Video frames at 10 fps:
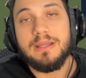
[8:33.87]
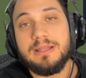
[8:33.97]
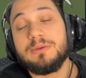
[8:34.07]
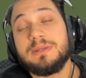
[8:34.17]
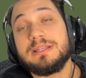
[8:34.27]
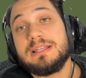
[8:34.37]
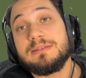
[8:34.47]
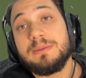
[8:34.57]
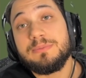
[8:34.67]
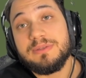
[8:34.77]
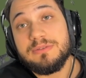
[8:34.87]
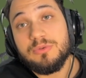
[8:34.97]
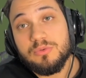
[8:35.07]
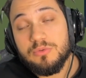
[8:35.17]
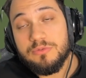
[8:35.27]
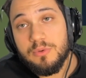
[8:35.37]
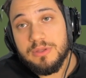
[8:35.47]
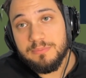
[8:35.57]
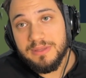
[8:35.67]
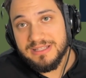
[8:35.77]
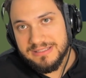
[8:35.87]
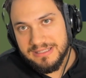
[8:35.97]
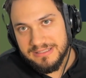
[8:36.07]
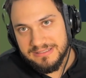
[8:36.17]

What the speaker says: As you can see, from 5th to 4th place, it's